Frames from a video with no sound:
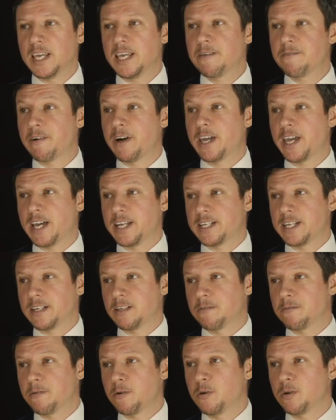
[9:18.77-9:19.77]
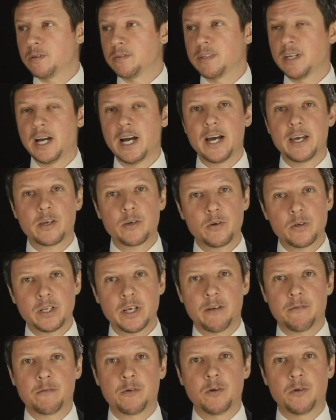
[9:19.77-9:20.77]
If I had had a phone, I could
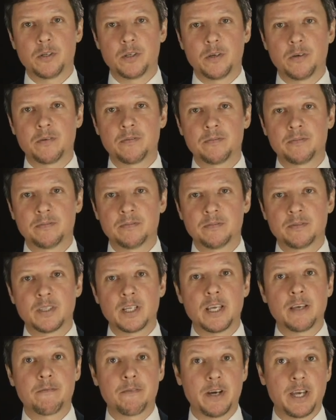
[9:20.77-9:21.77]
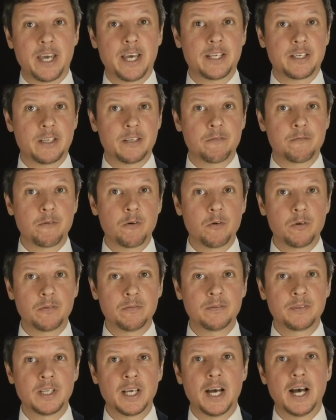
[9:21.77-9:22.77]
have called you. If I had had a
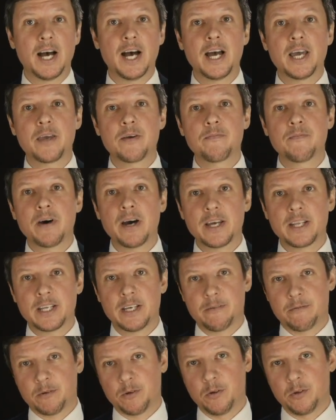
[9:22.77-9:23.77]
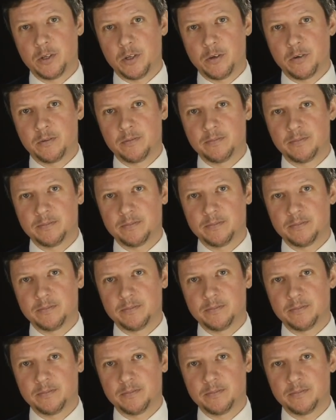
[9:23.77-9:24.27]
phone, I might have called you.